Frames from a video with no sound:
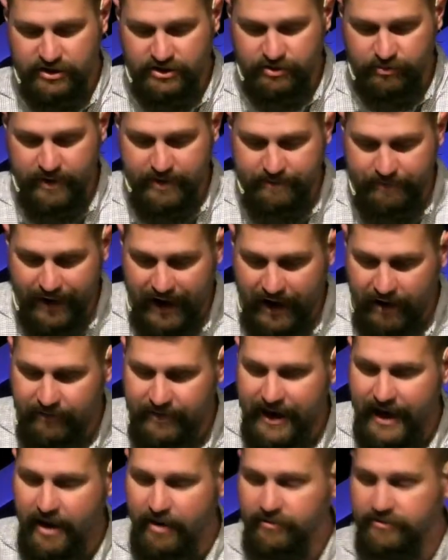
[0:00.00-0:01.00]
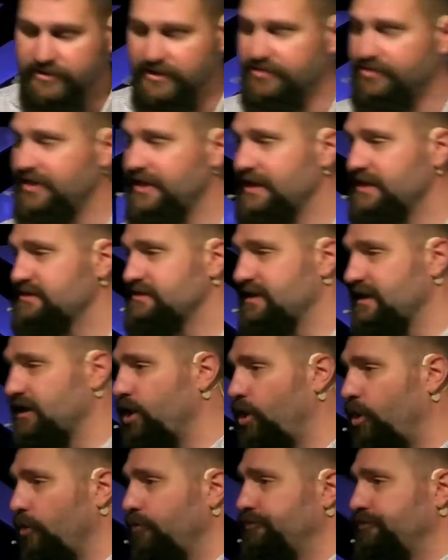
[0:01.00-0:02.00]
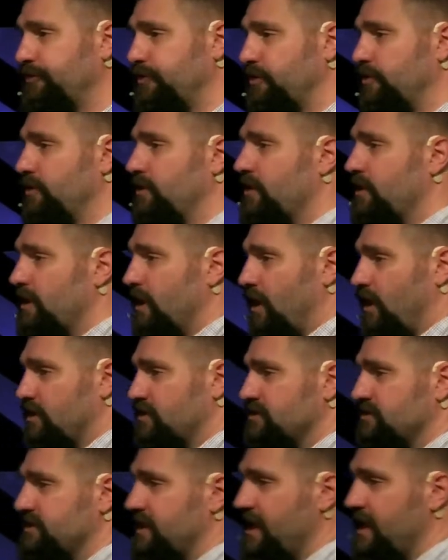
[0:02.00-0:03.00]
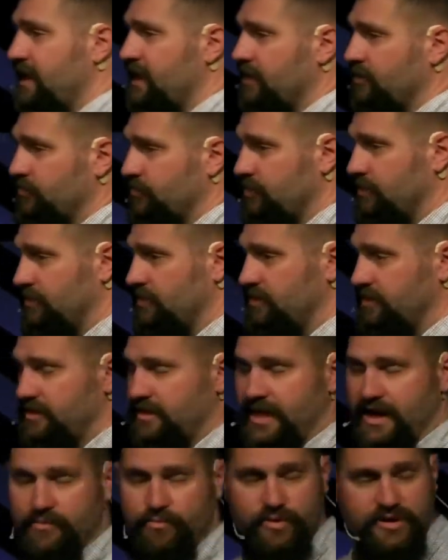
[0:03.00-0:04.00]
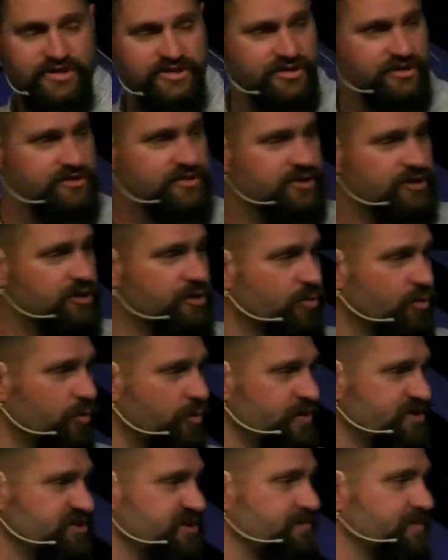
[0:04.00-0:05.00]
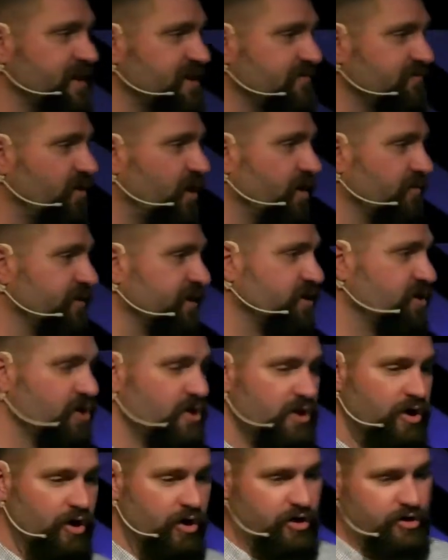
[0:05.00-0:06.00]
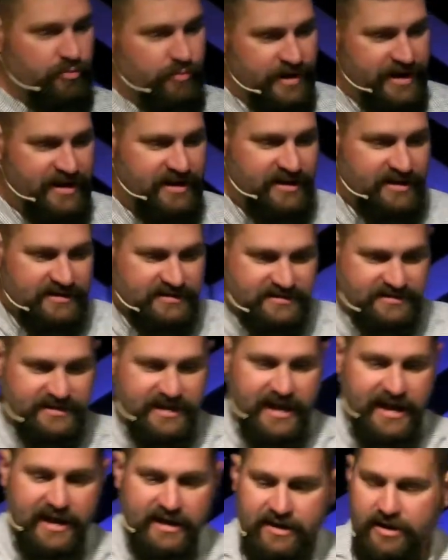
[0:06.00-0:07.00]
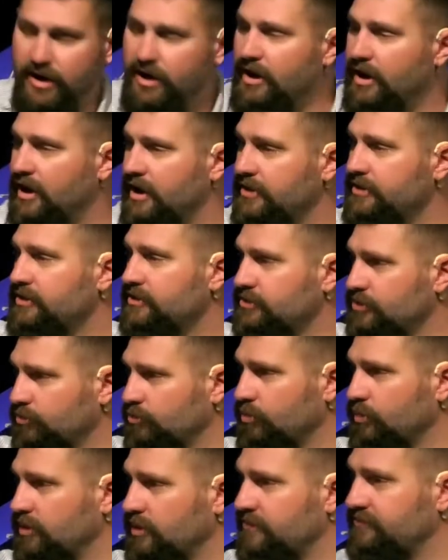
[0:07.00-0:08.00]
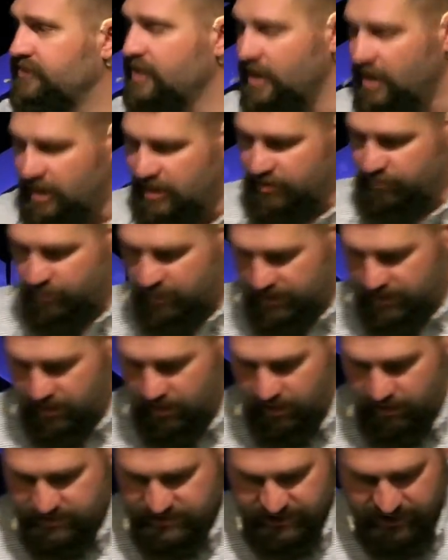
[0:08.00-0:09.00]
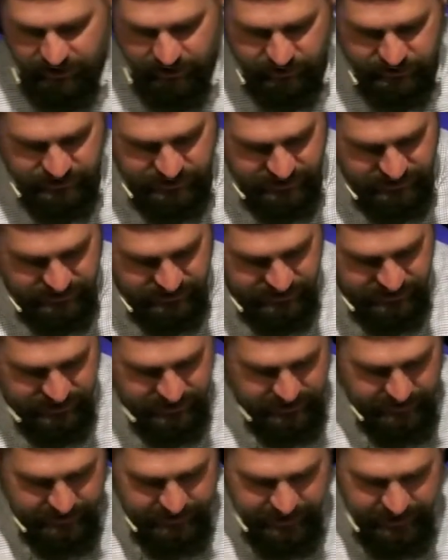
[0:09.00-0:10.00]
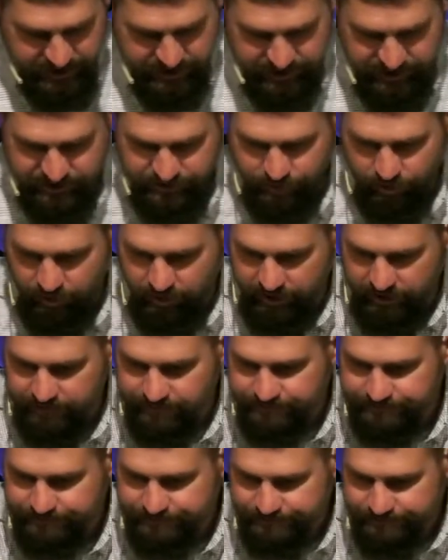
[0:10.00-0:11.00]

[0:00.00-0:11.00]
do we bow down to things that culture are saying th- that we should do or we should be involved in? Or do we stand on the Word of God and what God tells us in His Word?